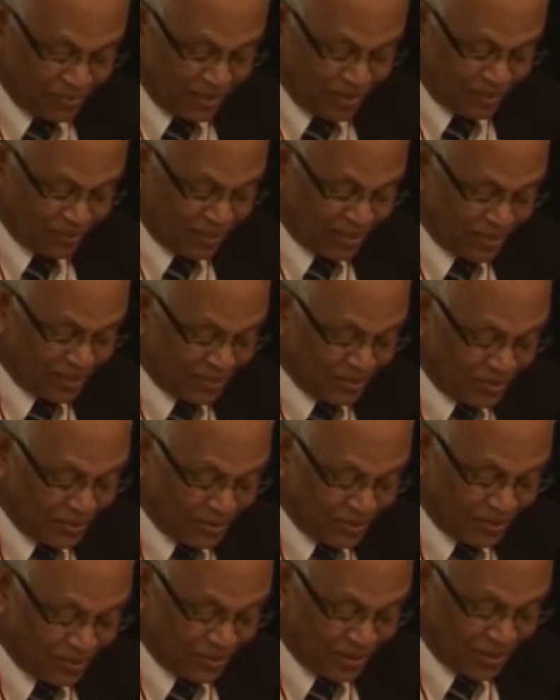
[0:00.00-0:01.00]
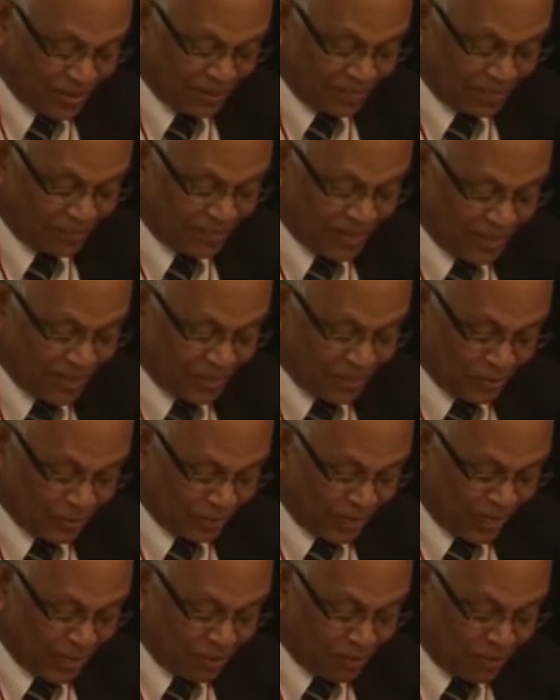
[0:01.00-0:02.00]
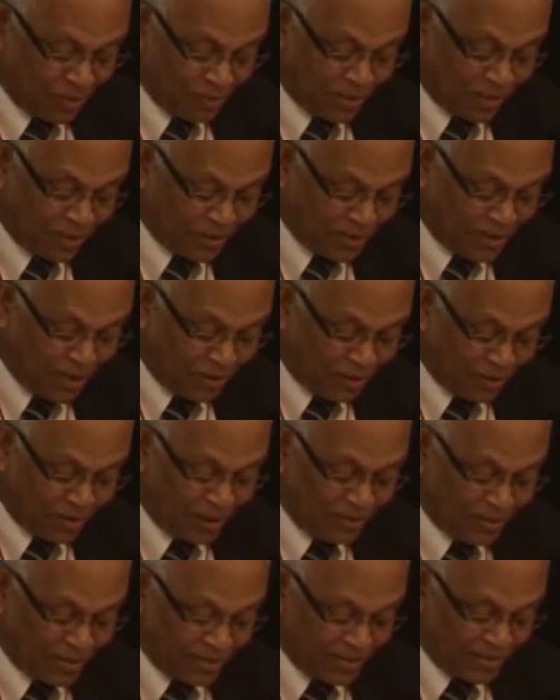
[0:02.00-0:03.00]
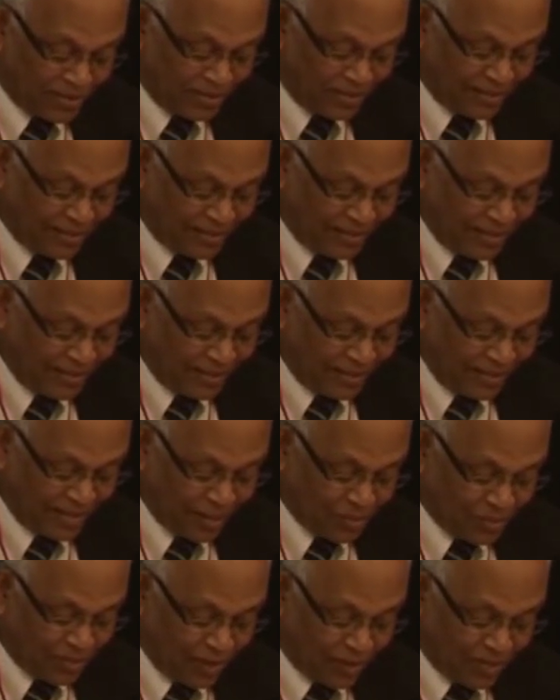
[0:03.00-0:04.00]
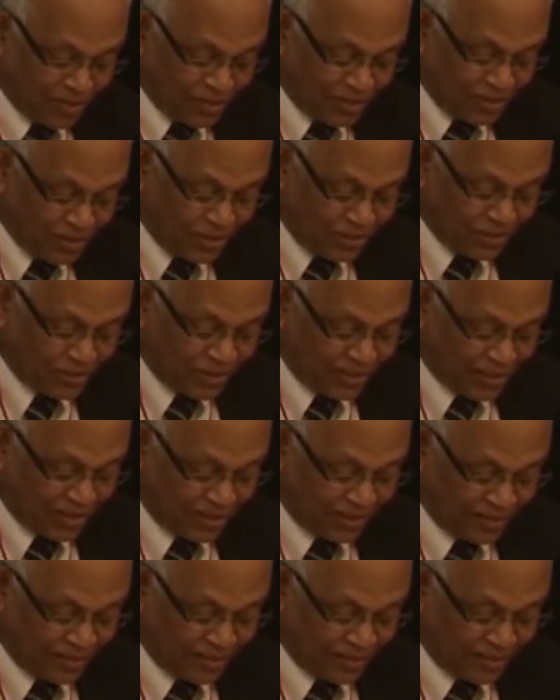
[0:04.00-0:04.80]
very, very interesting way. So thank you very much. Now our next panelist is